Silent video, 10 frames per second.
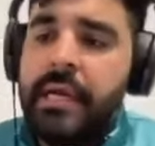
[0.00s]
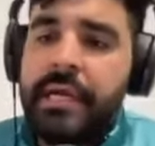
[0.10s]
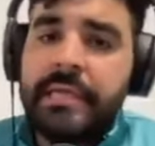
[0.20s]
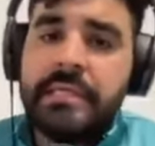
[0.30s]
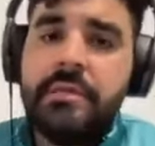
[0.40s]

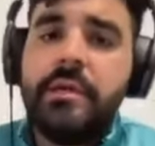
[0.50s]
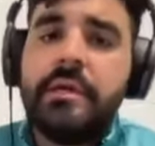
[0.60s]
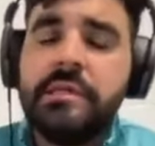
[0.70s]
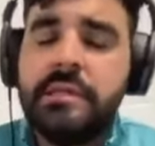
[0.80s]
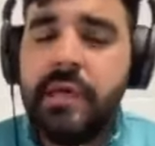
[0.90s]
is
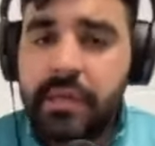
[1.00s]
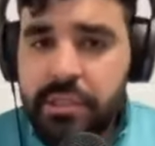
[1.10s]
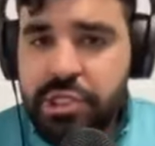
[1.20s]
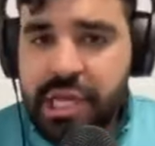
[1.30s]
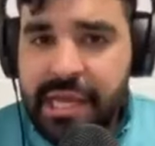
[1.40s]
the
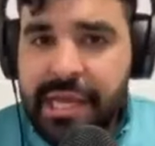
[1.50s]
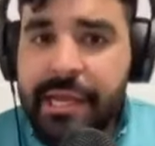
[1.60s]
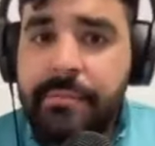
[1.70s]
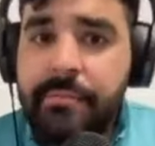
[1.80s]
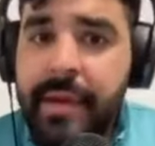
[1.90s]
Sung Jae
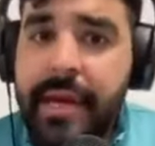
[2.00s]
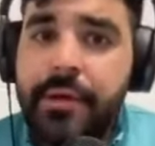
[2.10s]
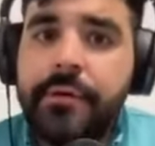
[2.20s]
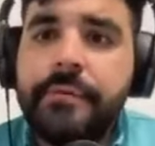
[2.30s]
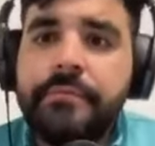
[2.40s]
Im
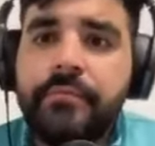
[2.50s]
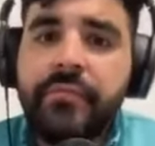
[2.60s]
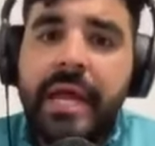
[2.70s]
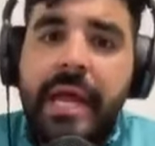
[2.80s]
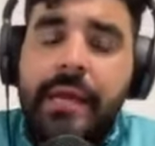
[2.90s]
pattern.
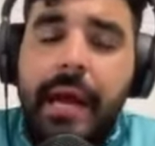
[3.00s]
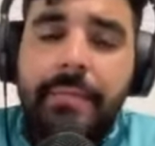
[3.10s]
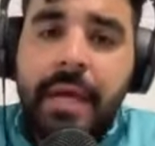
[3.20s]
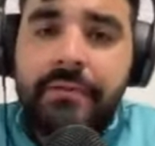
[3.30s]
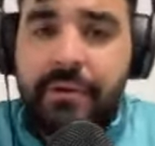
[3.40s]
And
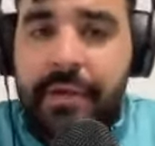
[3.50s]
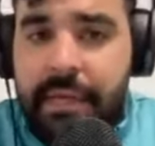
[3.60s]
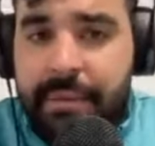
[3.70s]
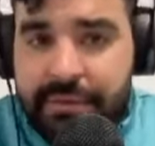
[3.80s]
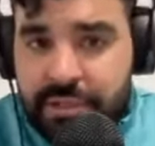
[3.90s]
I'm not
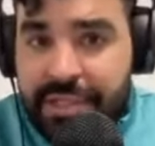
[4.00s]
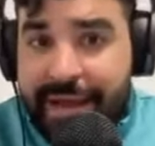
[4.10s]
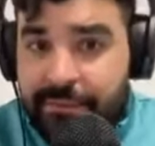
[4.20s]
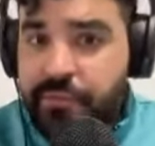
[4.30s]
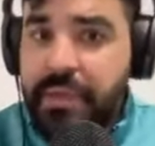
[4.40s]
talking about the
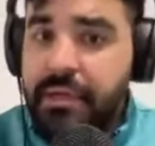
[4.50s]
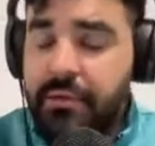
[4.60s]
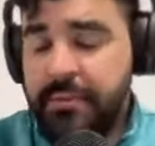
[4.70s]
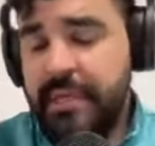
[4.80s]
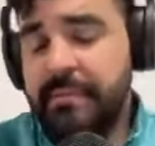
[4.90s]
shaft movement
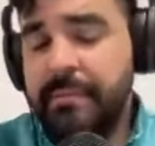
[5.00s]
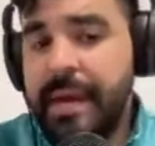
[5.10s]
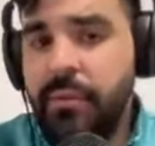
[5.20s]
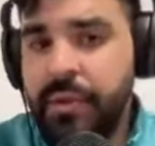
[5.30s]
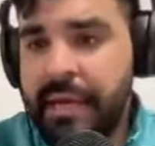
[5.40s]
here. Keep in
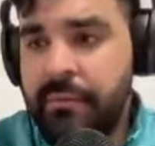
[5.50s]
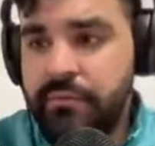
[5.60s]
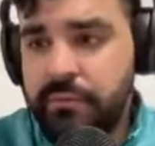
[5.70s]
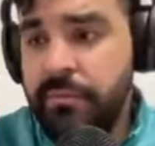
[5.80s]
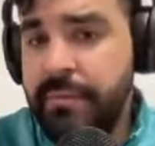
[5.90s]
mind, when I'm
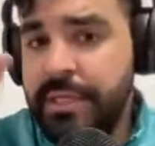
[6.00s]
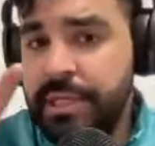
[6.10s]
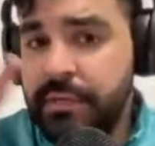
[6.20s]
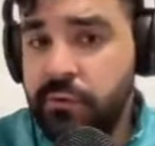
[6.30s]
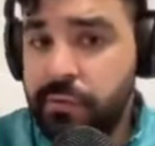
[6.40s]

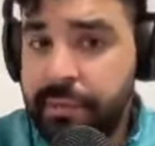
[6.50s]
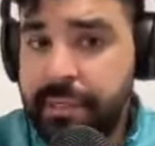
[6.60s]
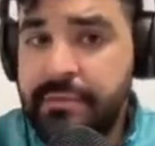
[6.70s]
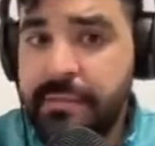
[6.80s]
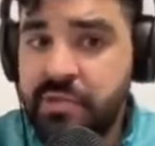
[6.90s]
mentioning tour
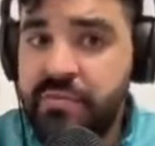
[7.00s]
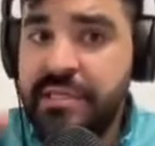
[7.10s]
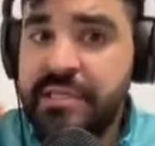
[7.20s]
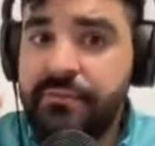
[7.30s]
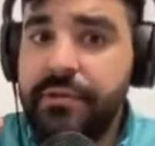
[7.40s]
players, I'm
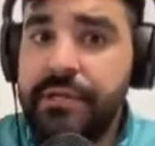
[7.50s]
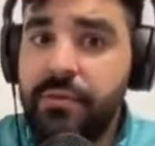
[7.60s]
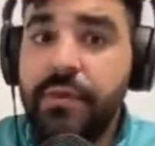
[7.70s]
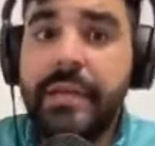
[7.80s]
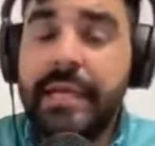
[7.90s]
specifically
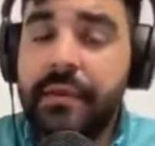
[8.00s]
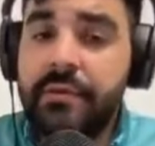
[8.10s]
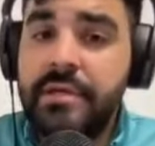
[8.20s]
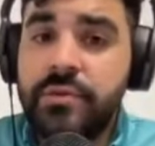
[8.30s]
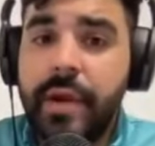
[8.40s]
relating
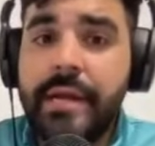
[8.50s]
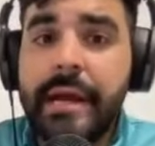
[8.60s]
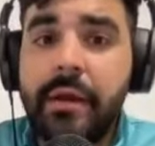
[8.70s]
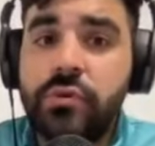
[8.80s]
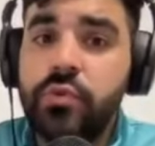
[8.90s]
this right
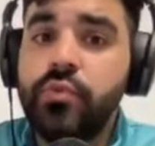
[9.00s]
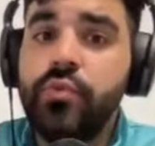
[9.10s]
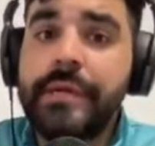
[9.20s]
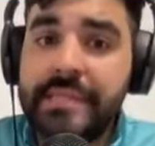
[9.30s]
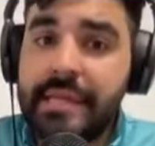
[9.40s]
now to
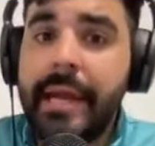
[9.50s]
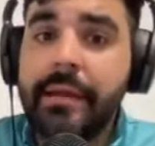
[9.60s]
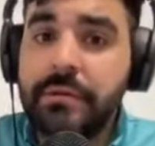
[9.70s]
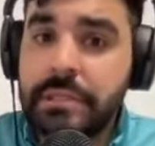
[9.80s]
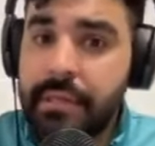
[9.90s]
wrist
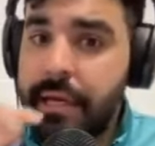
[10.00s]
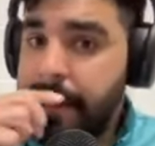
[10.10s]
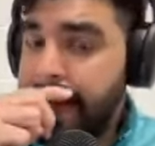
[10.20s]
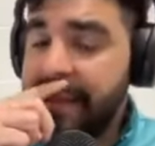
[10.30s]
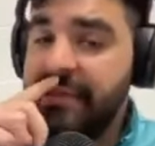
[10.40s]
angles, okay?
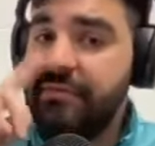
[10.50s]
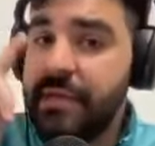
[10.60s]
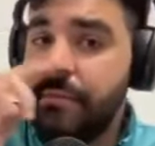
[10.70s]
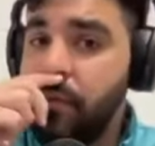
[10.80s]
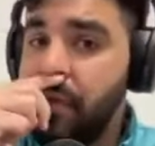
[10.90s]
This is the
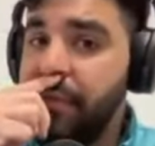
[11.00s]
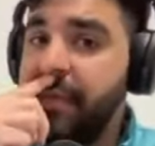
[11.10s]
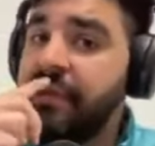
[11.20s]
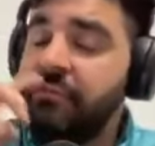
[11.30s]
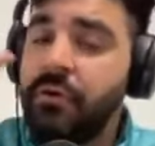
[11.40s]
number one
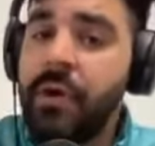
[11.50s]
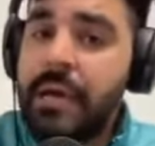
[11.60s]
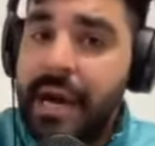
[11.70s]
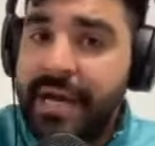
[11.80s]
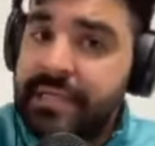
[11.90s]
thing. So
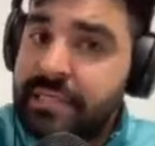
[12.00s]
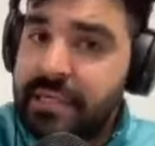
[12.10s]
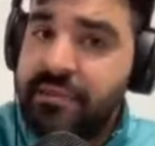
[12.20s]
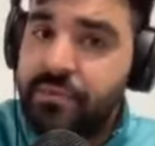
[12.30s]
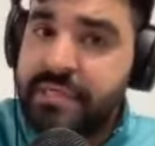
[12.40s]

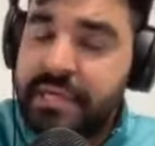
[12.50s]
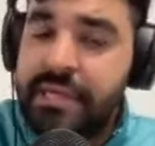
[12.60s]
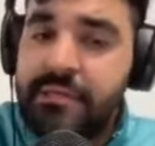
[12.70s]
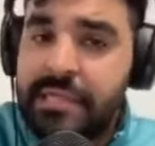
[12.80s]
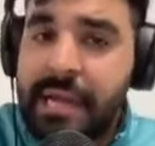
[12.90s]
isolate the wrist
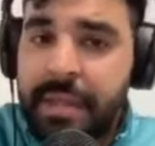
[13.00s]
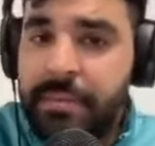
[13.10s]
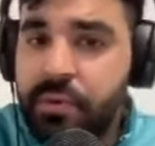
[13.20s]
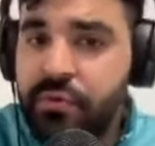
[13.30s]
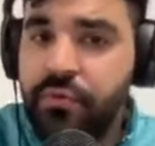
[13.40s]
angles and how they
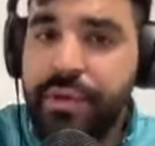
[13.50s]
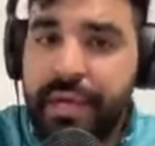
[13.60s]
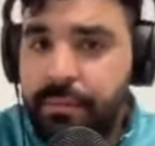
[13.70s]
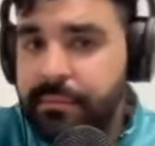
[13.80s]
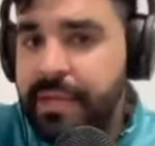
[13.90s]
move when
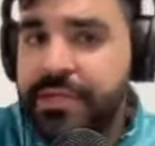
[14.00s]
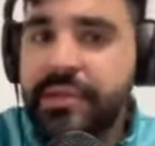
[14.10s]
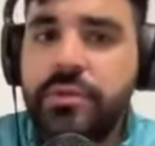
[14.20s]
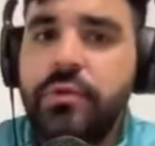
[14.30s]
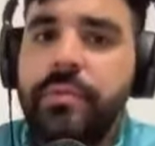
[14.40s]
I mention
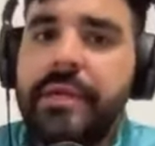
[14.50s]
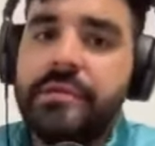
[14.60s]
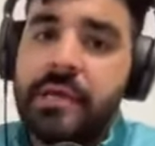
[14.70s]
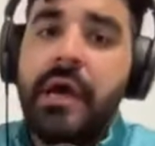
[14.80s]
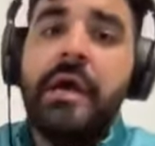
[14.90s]
these tour
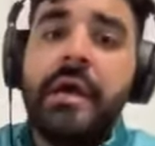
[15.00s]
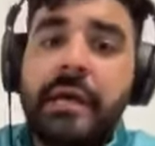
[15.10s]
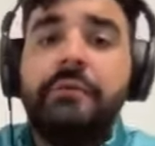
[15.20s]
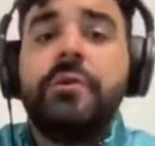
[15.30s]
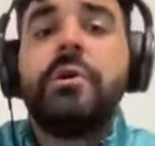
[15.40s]
players.
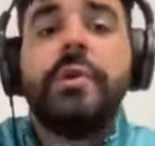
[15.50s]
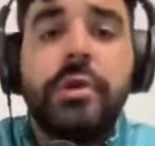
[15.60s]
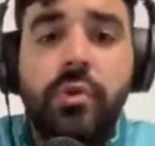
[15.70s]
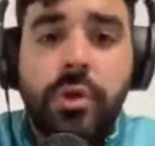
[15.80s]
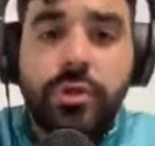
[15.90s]
if you're going to
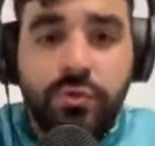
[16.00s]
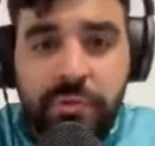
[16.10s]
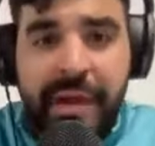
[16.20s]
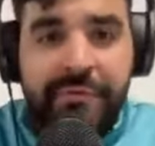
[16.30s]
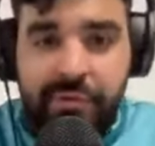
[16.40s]
go on
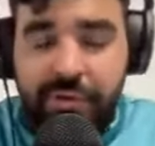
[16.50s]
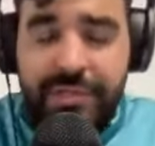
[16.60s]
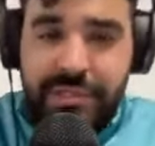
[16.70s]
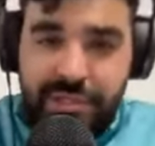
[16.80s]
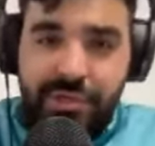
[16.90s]
YouTube
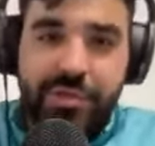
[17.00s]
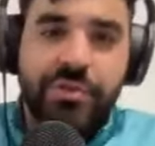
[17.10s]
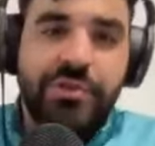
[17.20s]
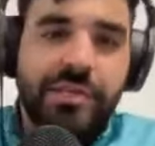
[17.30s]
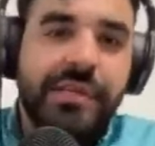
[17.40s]
afterwards and search
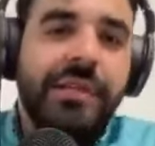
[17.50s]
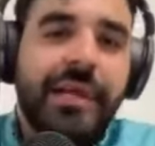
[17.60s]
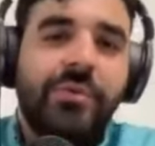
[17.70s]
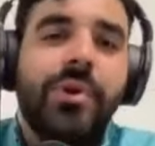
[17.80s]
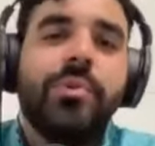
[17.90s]
to see
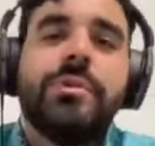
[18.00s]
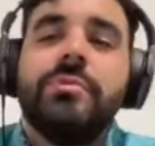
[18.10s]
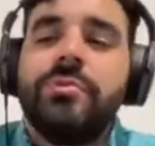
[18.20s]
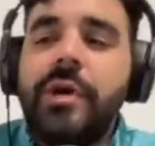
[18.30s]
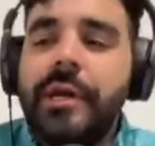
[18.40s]
like what we're
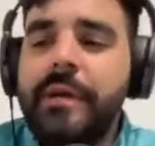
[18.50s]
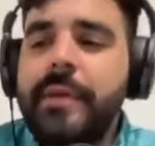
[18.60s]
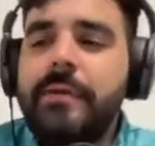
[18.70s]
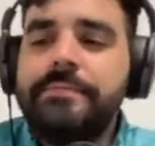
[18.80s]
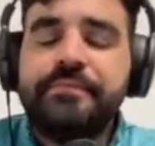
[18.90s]
talking about.